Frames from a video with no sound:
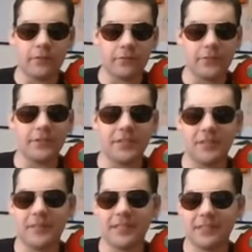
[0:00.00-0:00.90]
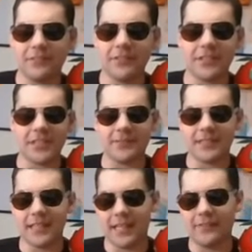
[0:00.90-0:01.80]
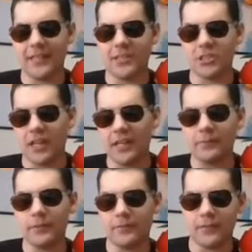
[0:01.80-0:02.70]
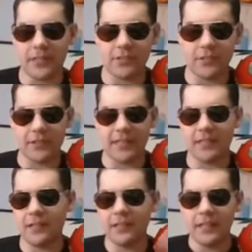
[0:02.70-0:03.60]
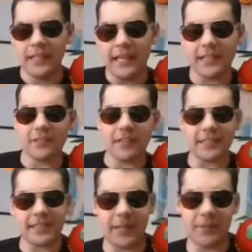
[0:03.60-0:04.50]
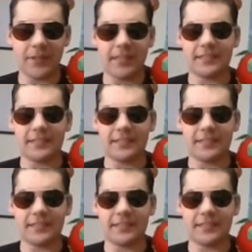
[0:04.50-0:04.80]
Fukushima because Fukushima is kind of a giant prefecture in the in the grand scheme of things.